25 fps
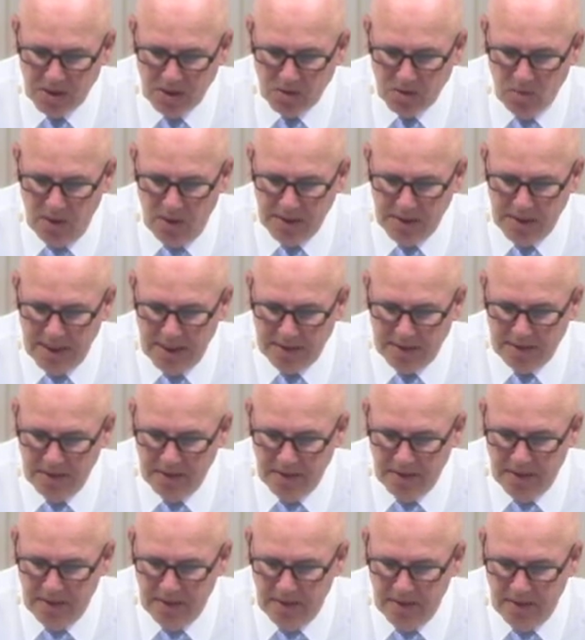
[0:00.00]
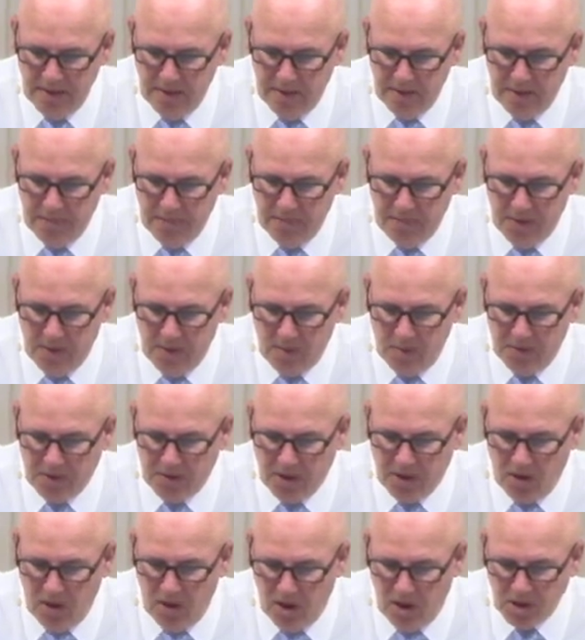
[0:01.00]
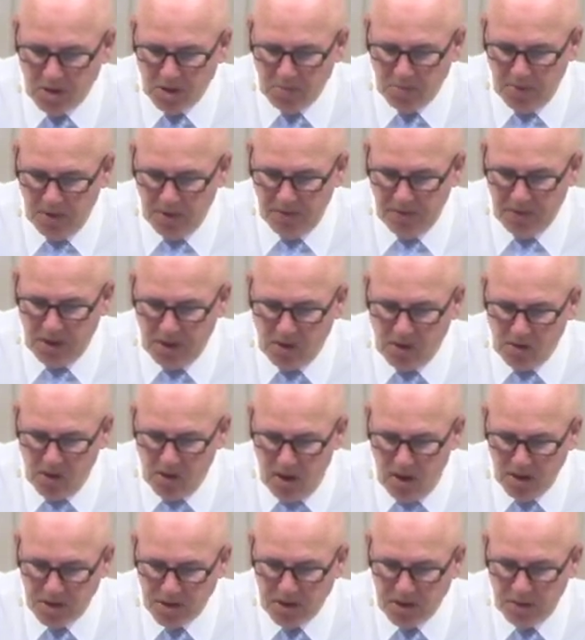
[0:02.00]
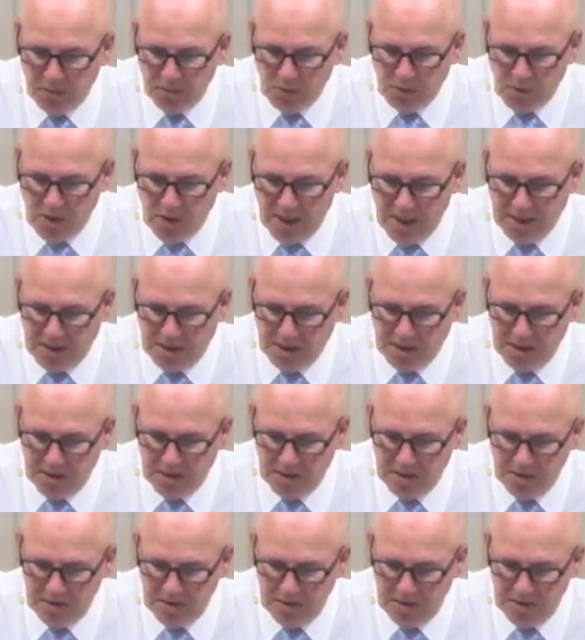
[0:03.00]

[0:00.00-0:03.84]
1 that with the gospel of the cross of Christ,